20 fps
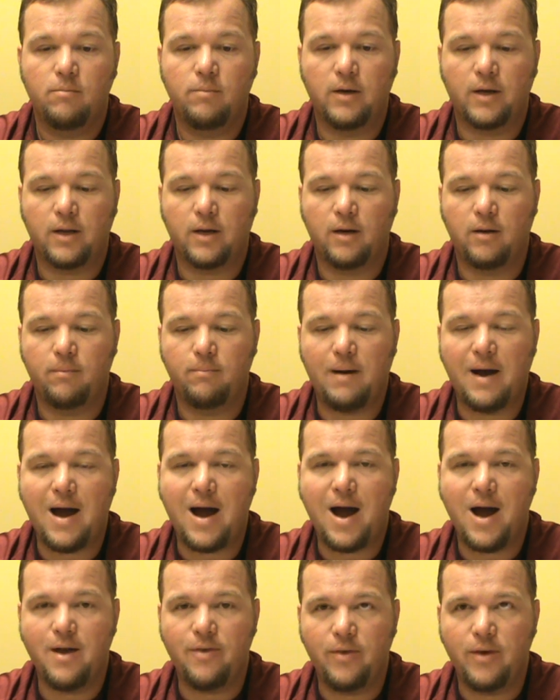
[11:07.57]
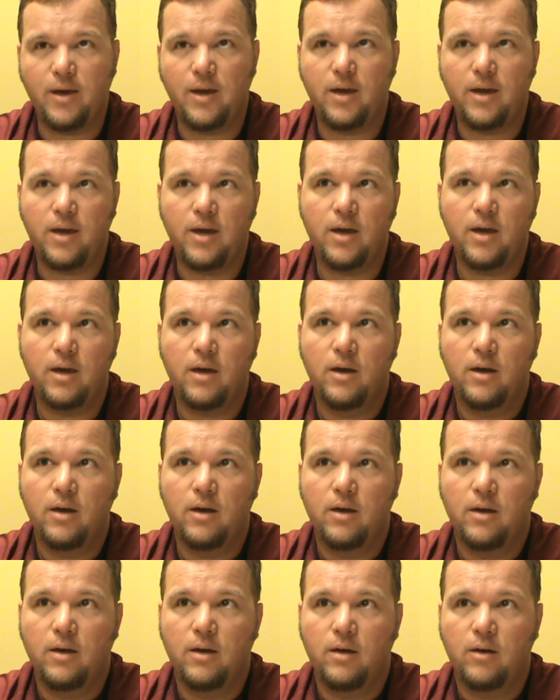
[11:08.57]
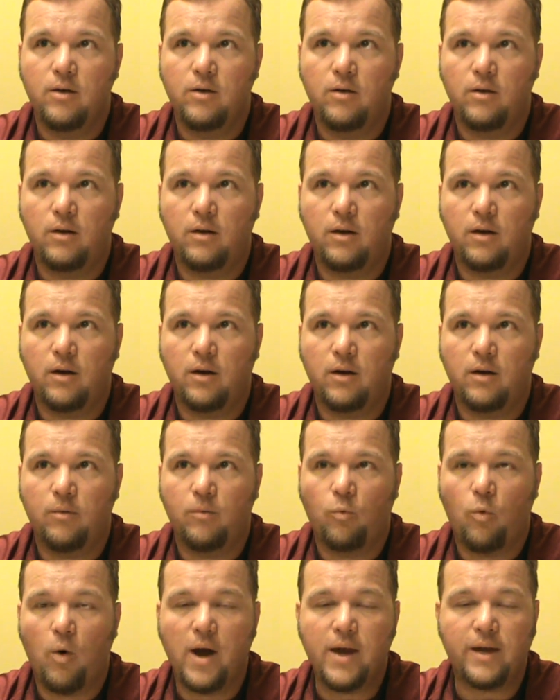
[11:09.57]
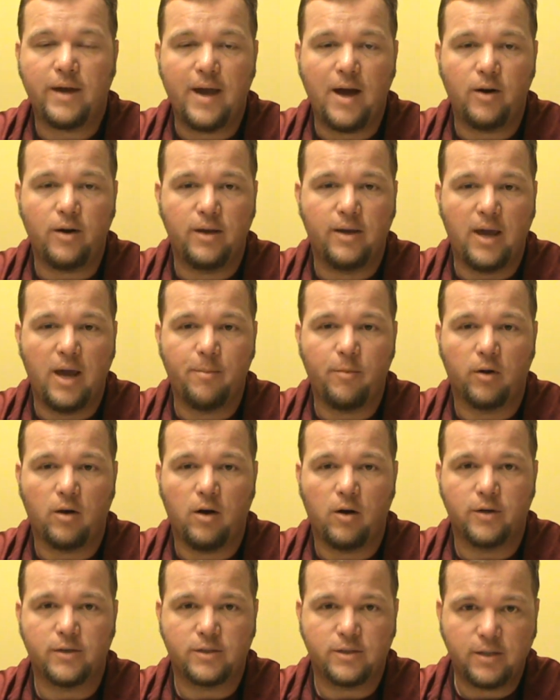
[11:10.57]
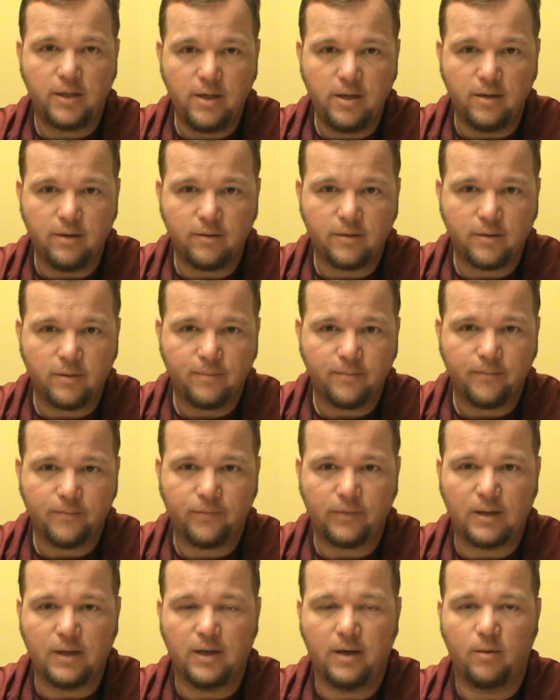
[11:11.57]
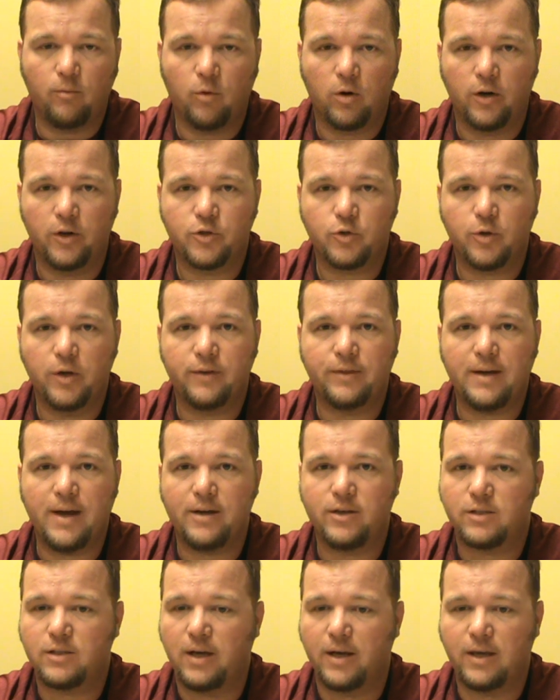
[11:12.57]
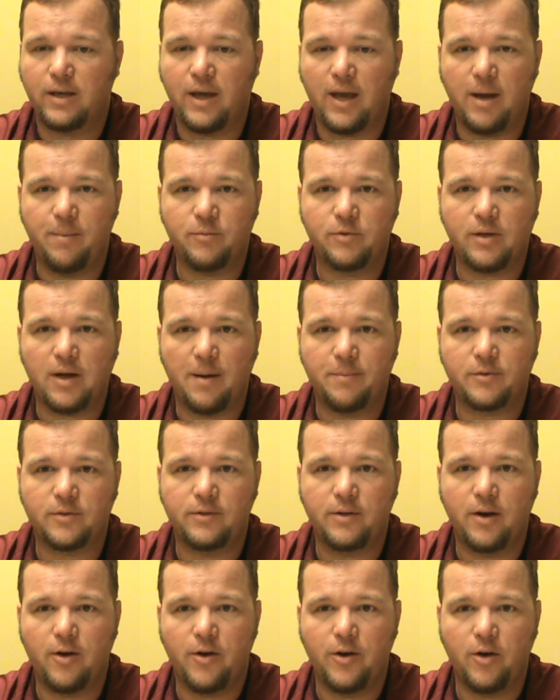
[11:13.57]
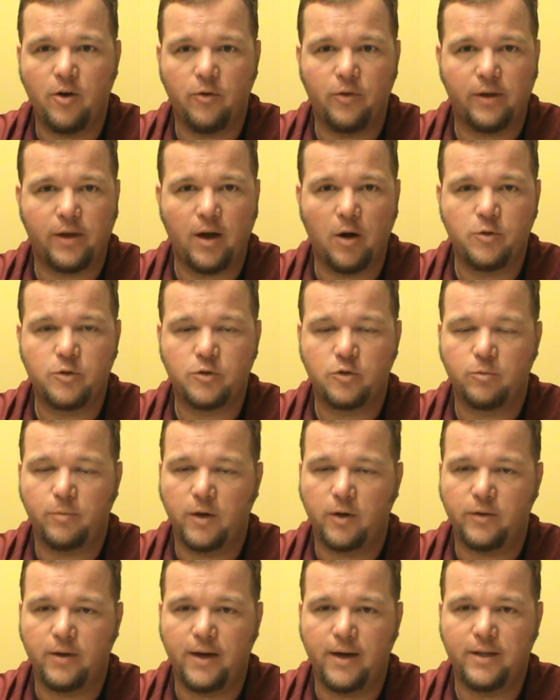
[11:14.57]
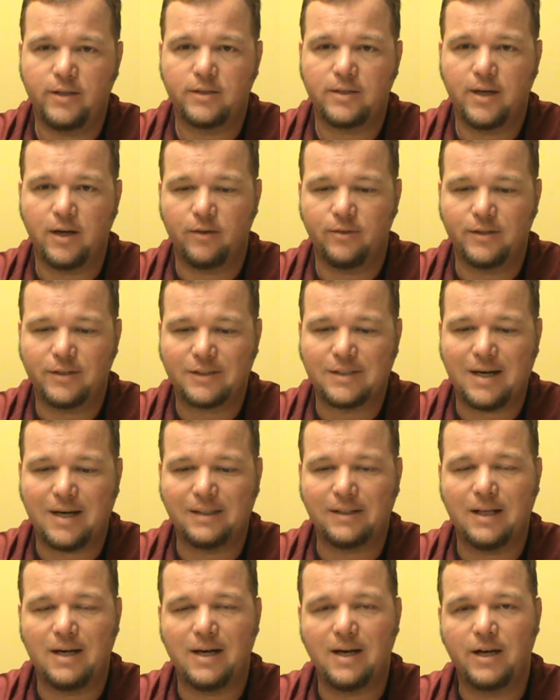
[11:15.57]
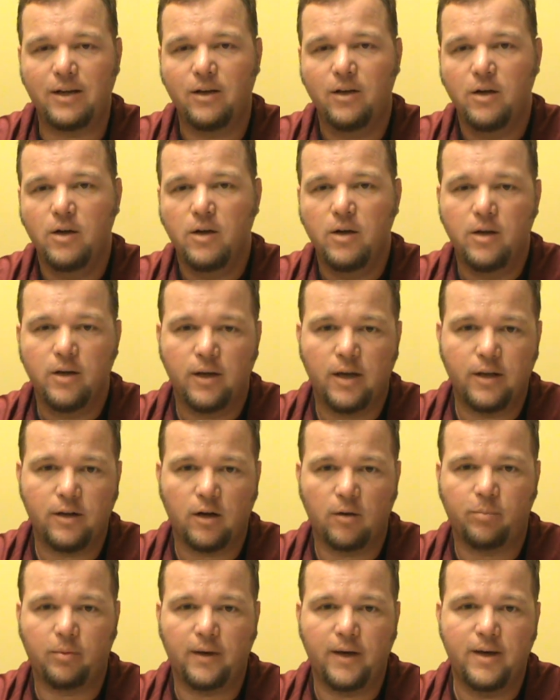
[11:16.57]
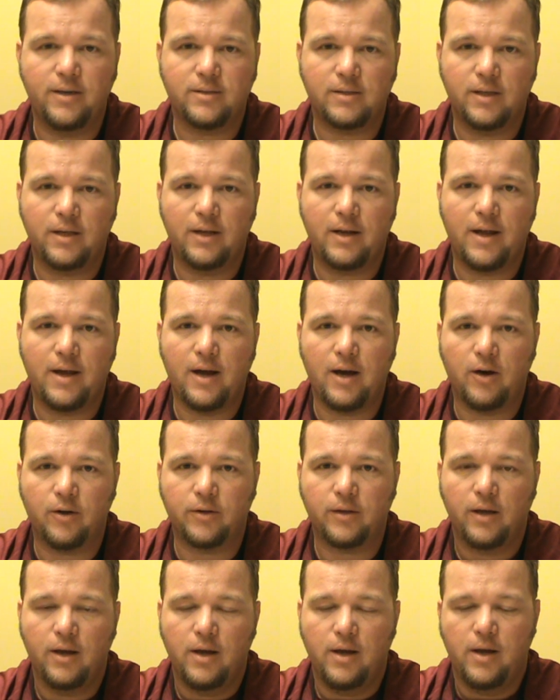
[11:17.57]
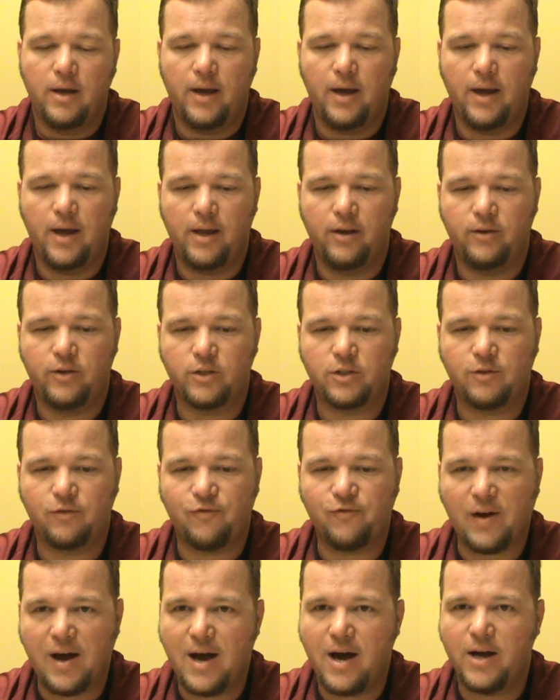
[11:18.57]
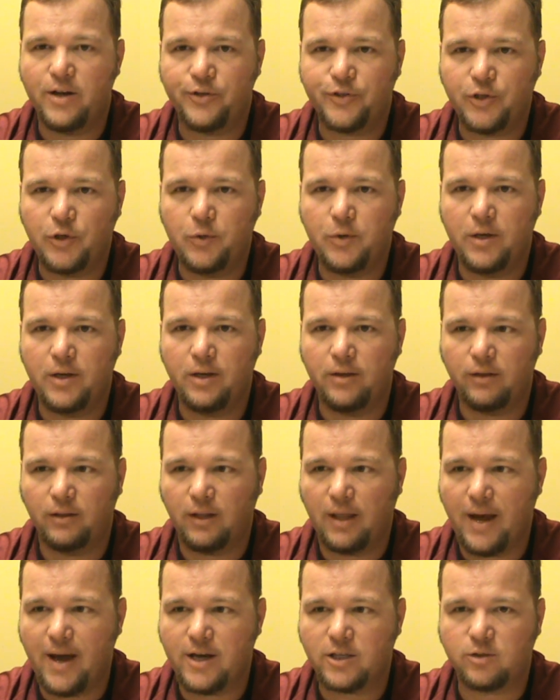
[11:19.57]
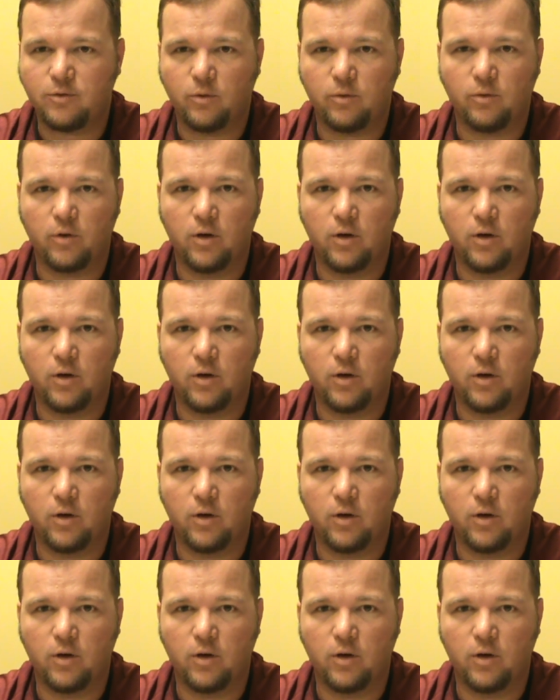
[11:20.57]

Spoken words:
But by the White County game on August 10th, we're going to treat that just like game time scenario. The coaches will be on the headset on the sideline, getting our plays in and out, and just fine-tuning last